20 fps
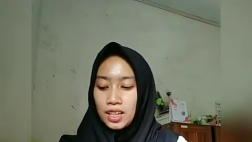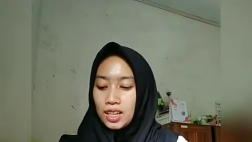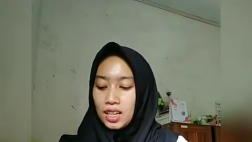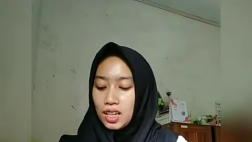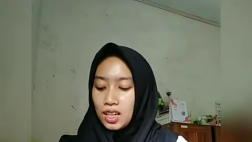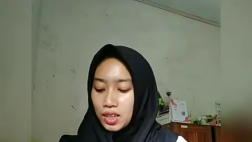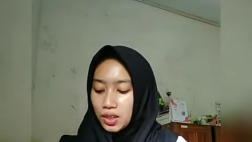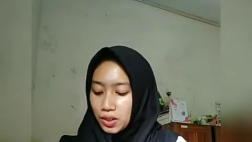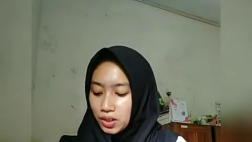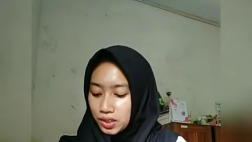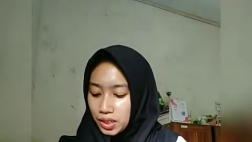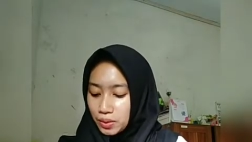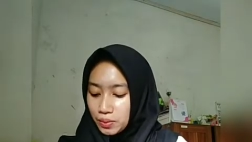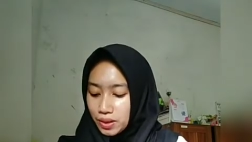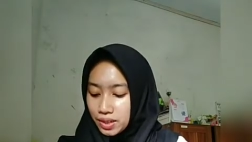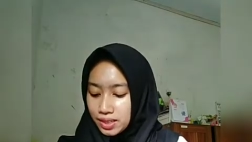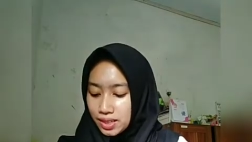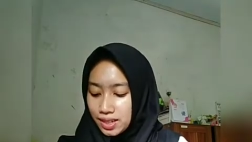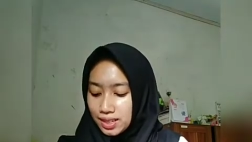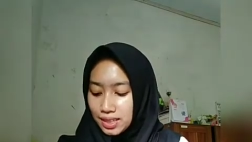According
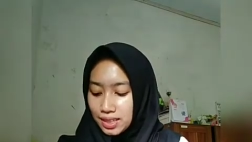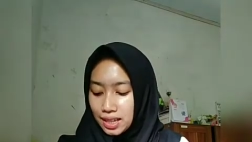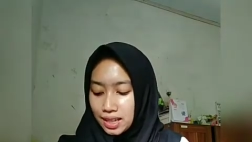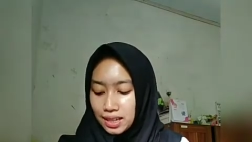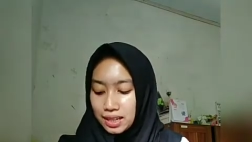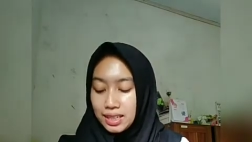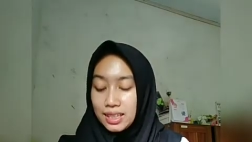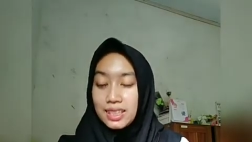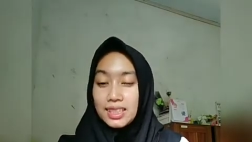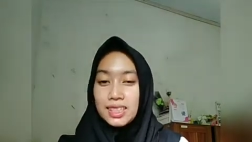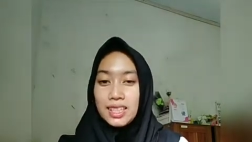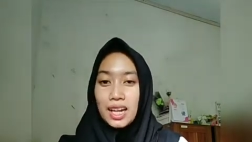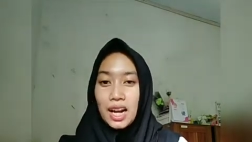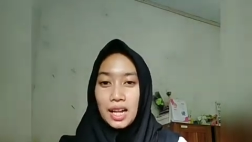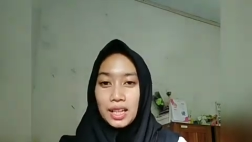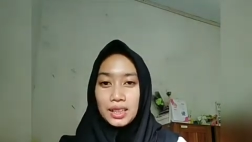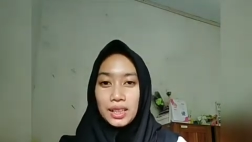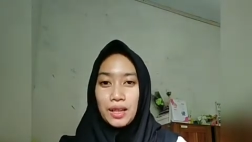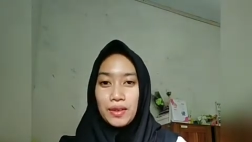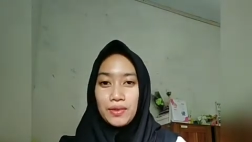Warsita,
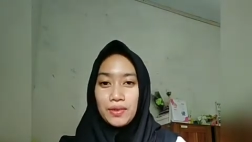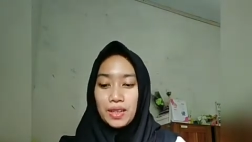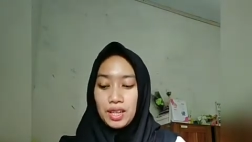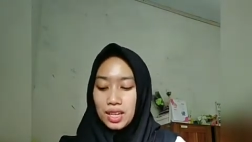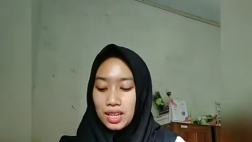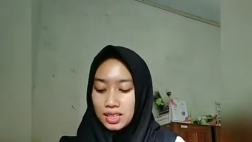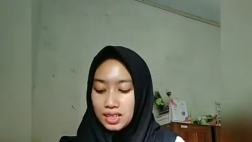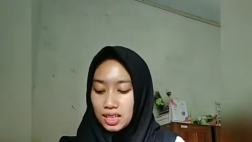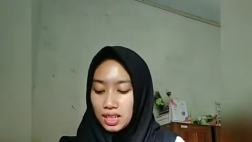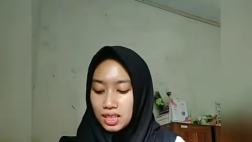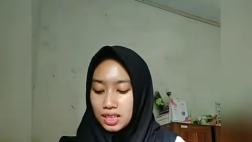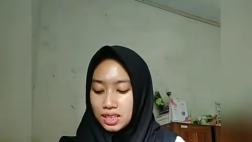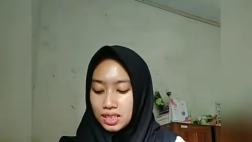interactive is